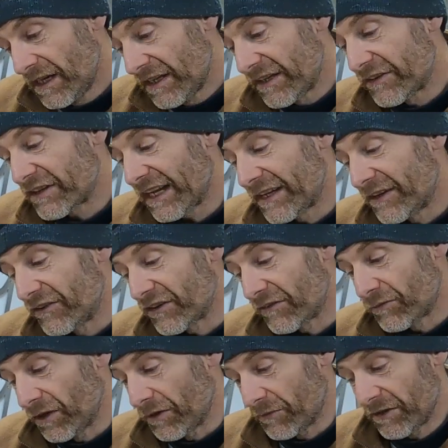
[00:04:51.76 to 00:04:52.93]
The Italians I've
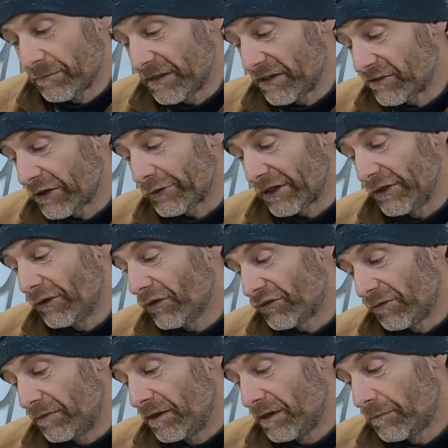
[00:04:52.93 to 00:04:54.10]
worked with have been totally
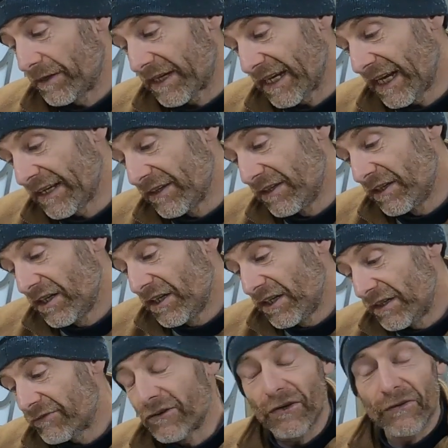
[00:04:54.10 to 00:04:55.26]
awesome, but again,
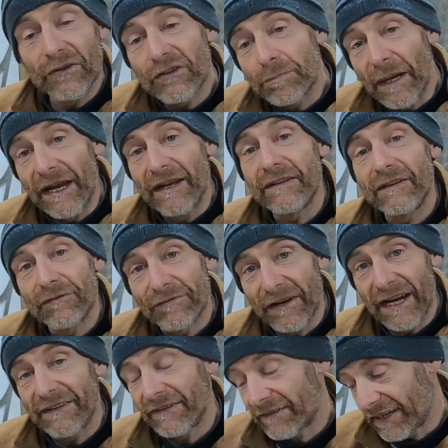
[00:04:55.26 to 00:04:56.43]
you've got to respect the
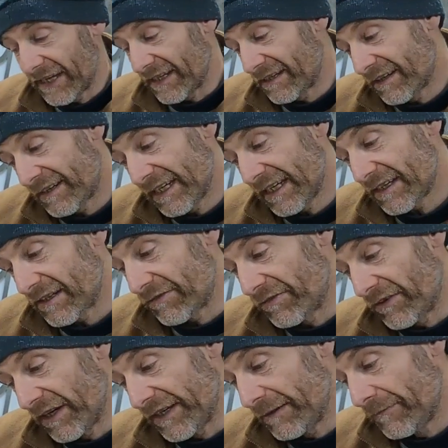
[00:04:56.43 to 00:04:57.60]
fact that they can think
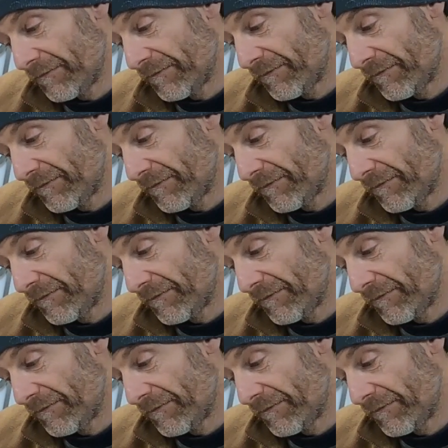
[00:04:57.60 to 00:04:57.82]
differently.